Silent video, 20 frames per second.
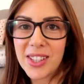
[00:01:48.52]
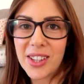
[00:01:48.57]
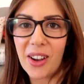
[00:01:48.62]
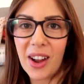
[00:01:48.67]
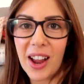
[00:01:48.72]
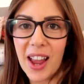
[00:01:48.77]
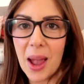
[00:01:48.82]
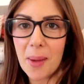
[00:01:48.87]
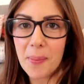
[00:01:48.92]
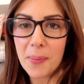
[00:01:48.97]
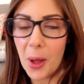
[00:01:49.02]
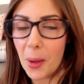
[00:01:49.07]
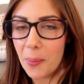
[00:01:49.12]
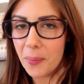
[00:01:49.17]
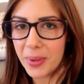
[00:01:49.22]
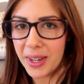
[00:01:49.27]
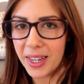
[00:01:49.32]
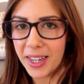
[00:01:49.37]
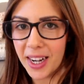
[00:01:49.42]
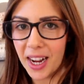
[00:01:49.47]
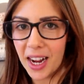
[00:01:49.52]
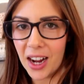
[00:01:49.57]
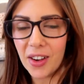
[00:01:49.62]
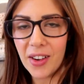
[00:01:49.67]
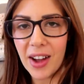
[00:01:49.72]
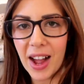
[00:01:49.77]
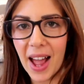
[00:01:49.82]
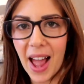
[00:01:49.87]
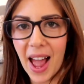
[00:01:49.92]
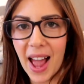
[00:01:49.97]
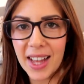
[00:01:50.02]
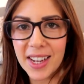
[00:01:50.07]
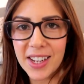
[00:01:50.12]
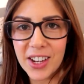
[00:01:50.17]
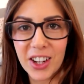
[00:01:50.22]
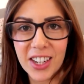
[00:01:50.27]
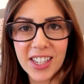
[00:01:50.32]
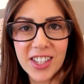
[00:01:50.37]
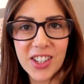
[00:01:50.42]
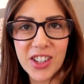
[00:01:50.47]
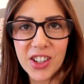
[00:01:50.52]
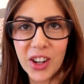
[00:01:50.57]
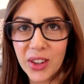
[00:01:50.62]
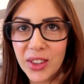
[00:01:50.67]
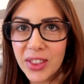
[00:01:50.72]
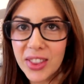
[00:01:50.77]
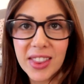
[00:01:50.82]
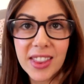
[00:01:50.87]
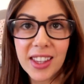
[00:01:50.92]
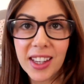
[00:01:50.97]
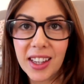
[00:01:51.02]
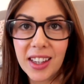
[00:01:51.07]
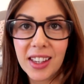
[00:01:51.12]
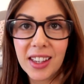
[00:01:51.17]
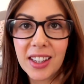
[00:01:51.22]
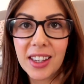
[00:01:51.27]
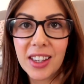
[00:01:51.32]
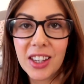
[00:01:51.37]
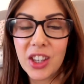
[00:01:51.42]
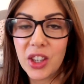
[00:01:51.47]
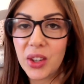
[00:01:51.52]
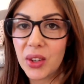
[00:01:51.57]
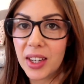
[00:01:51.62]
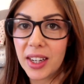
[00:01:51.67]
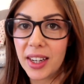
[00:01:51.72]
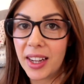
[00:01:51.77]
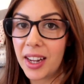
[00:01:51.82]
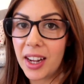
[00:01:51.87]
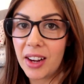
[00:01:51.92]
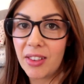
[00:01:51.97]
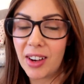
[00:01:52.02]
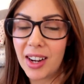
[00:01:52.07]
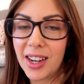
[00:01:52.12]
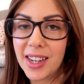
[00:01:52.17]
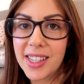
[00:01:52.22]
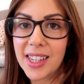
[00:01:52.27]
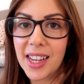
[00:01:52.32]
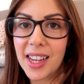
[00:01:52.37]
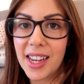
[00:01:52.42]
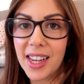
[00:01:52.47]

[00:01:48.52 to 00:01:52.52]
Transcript: So I am pumping now and I don't think you can hear it.